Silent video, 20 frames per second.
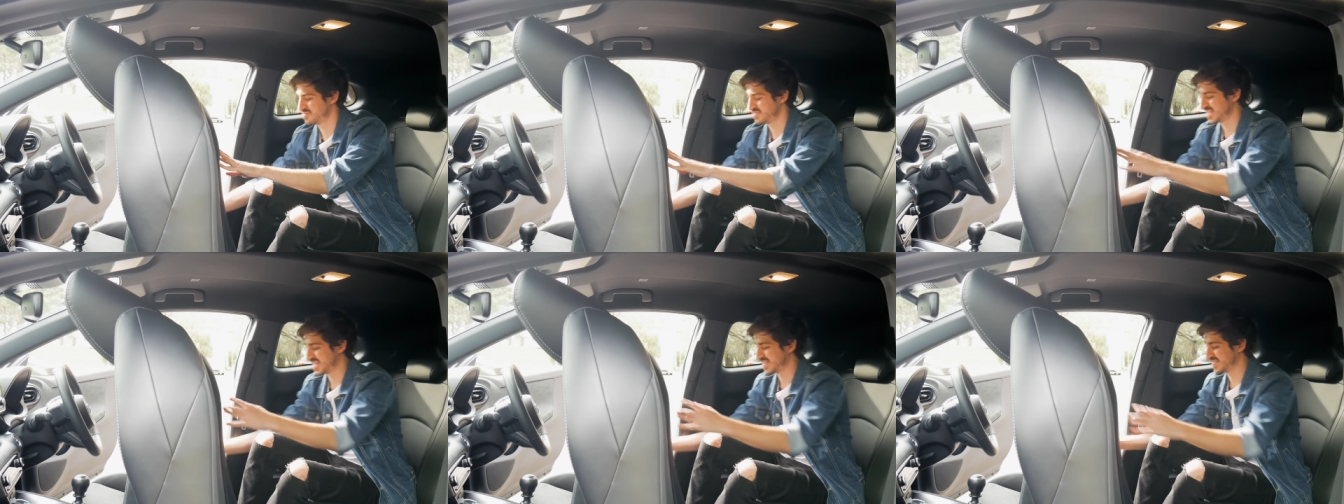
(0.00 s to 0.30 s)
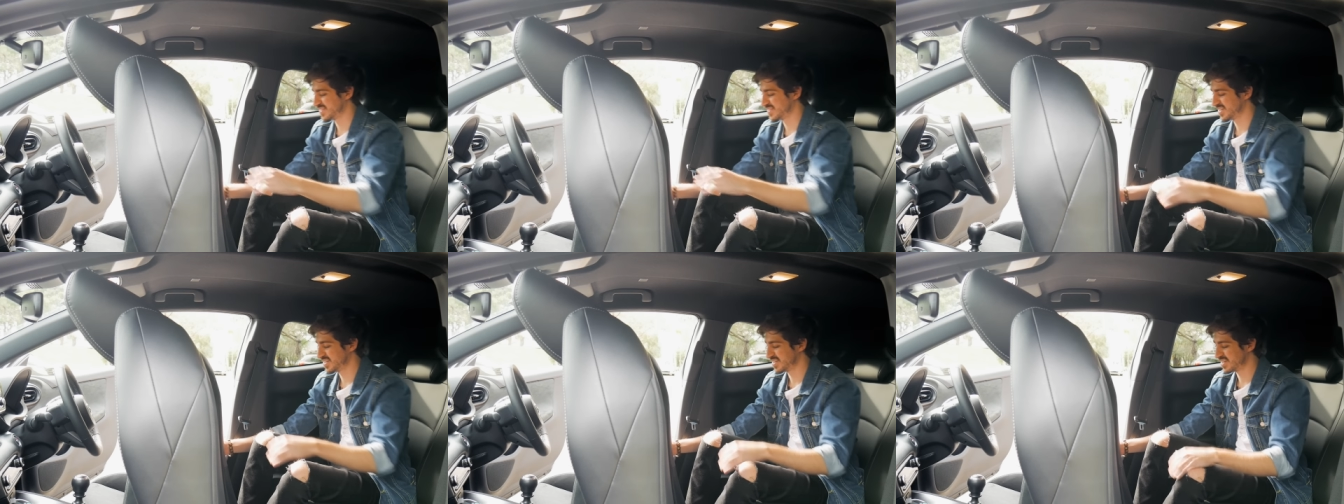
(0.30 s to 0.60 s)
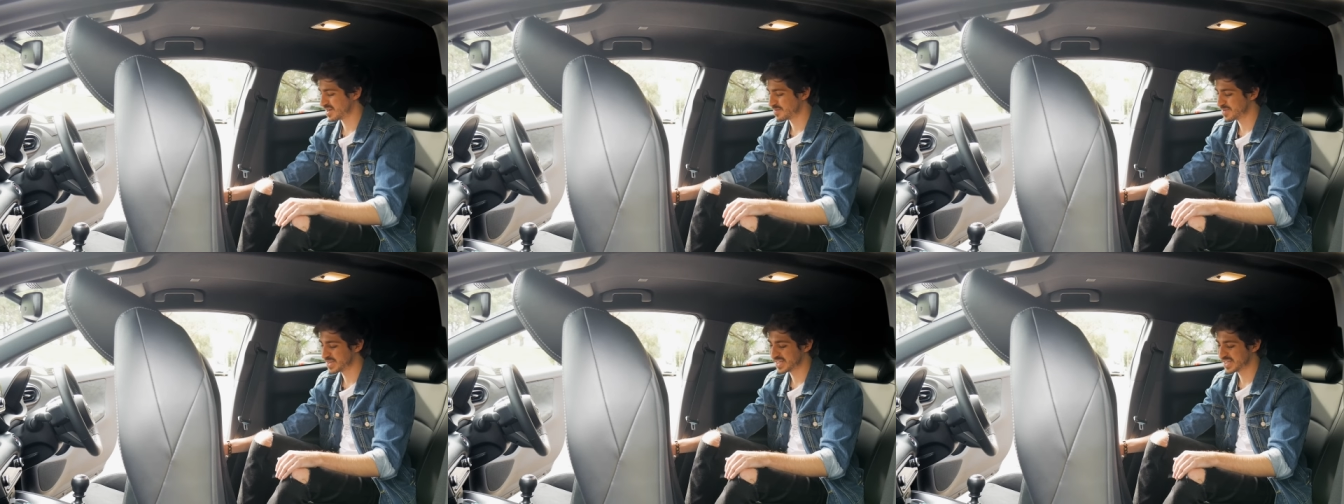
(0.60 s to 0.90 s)
that's it.
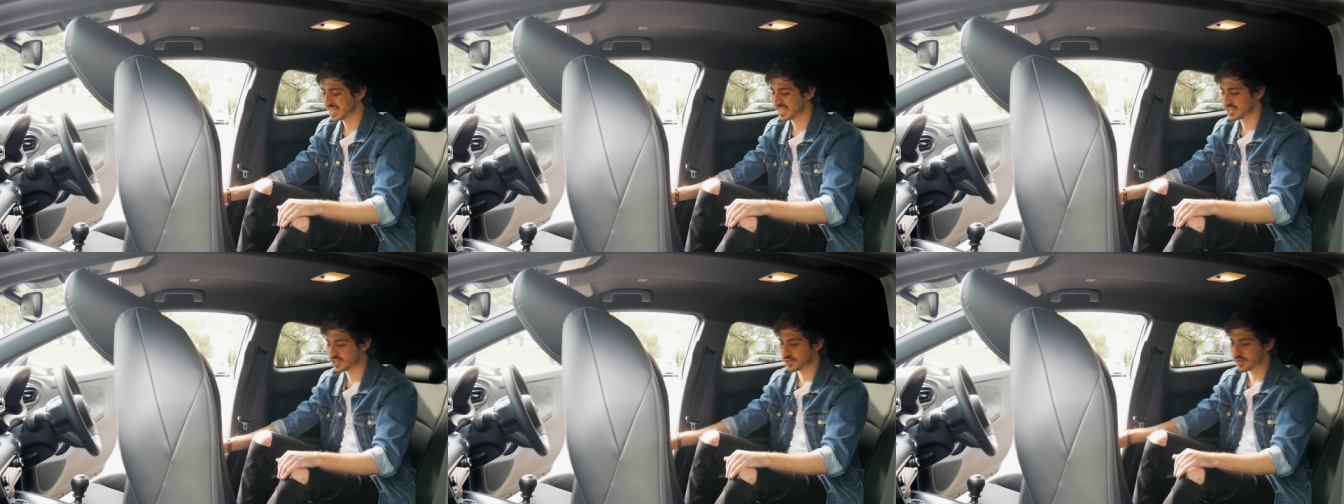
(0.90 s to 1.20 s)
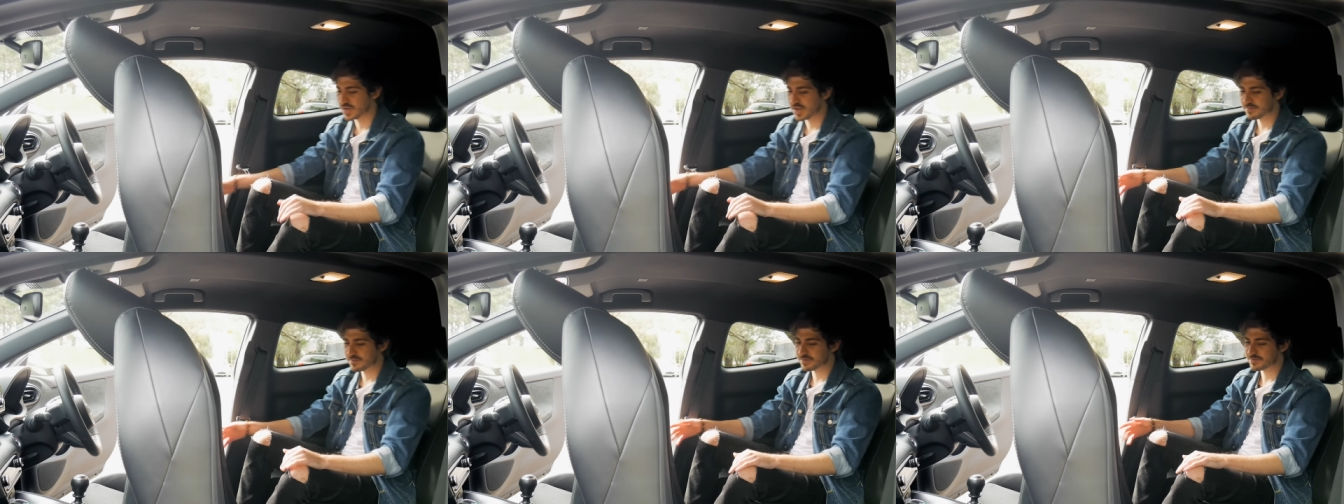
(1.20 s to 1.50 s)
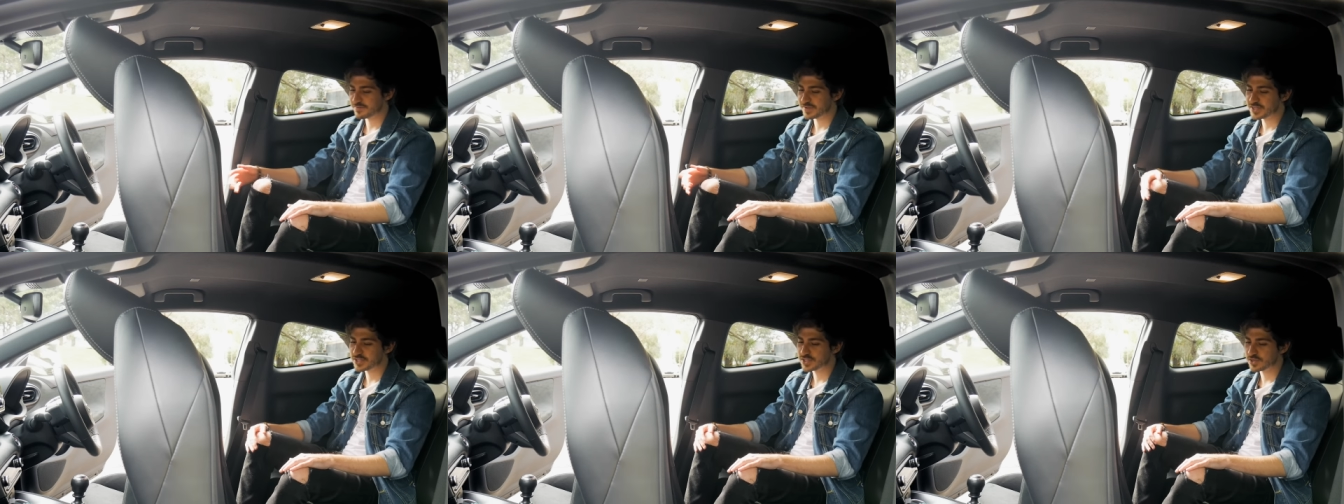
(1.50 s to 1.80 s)
I mean, it should have the
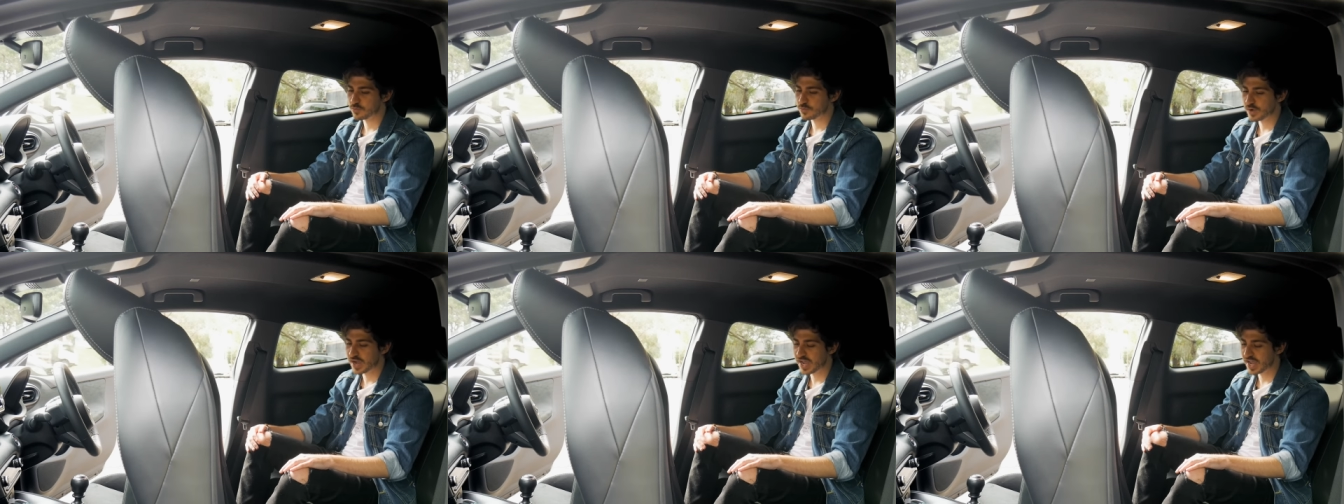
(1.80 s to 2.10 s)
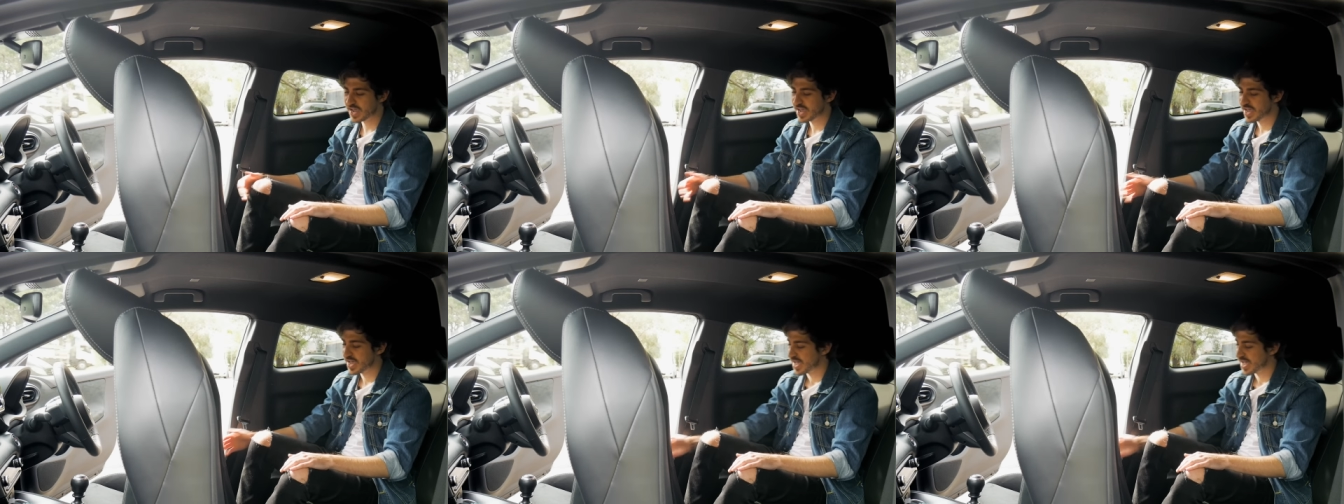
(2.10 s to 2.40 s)
feature where